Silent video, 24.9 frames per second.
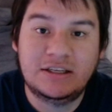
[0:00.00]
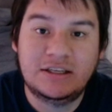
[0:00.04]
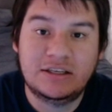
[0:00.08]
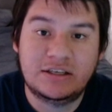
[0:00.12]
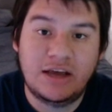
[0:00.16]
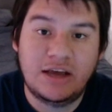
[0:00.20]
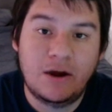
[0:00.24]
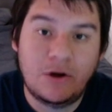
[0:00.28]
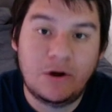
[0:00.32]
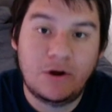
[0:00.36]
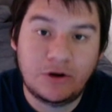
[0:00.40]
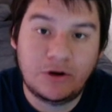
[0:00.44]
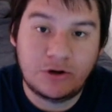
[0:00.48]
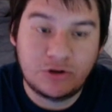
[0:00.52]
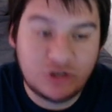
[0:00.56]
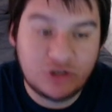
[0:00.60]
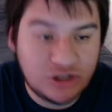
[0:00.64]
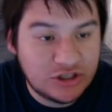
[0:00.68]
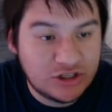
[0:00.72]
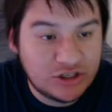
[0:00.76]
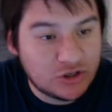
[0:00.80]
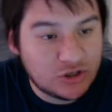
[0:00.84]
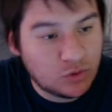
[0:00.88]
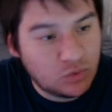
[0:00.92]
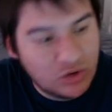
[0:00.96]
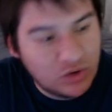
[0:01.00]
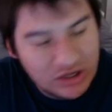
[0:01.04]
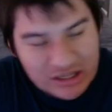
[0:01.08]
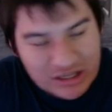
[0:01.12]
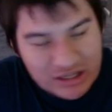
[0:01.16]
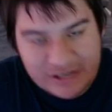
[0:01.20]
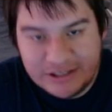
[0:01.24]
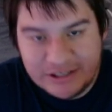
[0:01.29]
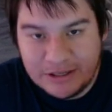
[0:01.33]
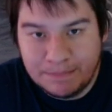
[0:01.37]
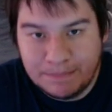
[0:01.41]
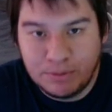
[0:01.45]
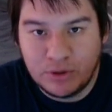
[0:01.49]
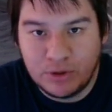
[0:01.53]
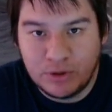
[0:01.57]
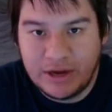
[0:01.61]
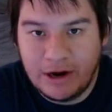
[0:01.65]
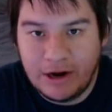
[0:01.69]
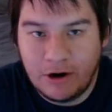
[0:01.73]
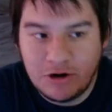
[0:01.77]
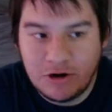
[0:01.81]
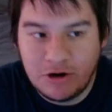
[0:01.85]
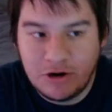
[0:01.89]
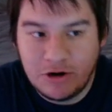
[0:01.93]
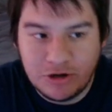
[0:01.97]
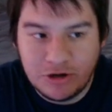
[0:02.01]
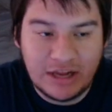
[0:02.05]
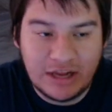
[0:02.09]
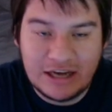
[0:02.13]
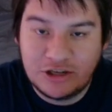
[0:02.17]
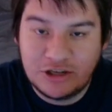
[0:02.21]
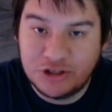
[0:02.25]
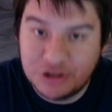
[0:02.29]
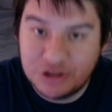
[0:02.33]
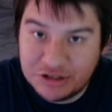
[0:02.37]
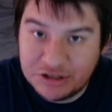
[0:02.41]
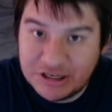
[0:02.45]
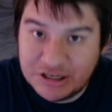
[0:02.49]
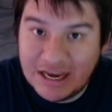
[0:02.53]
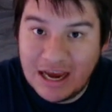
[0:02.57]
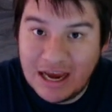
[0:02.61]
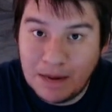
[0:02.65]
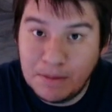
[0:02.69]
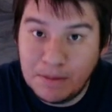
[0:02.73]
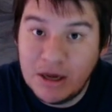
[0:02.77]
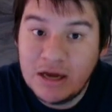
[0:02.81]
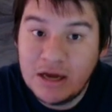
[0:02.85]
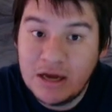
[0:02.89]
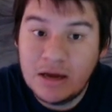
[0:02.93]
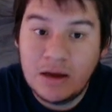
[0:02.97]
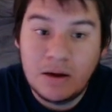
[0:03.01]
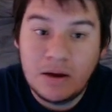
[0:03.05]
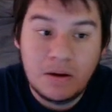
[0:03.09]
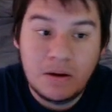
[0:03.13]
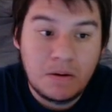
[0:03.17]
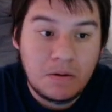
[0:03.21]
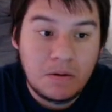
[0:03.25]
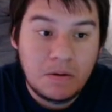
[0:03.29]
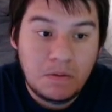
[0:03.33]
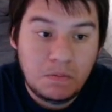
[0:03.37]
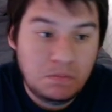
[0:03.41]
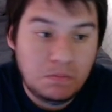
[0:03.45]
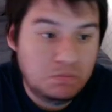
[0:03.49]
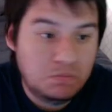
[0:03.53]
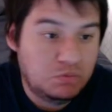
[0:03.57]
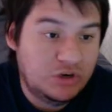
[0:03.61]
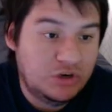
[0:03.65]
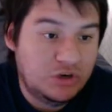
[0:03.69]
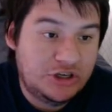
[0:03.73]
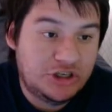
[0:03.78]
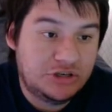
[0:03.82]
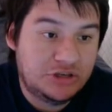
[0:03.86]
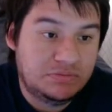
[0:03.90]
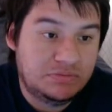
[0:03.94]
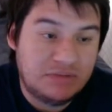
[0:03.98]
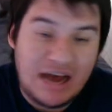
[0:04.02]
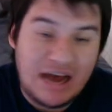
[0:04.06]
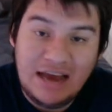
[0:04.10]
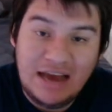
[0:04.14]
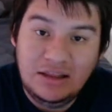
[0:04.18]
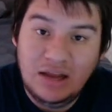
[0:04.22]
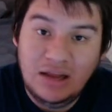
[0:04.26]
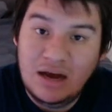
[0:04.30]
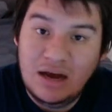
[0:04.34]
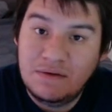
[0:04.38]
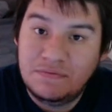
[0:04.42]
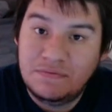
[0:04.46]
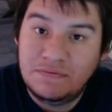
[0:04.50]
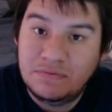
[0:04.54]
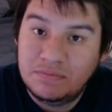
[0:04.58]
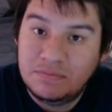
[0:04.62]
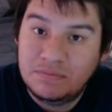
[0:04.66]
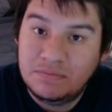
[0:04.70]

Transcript: character. She's a really simple character like Shazam, which I love.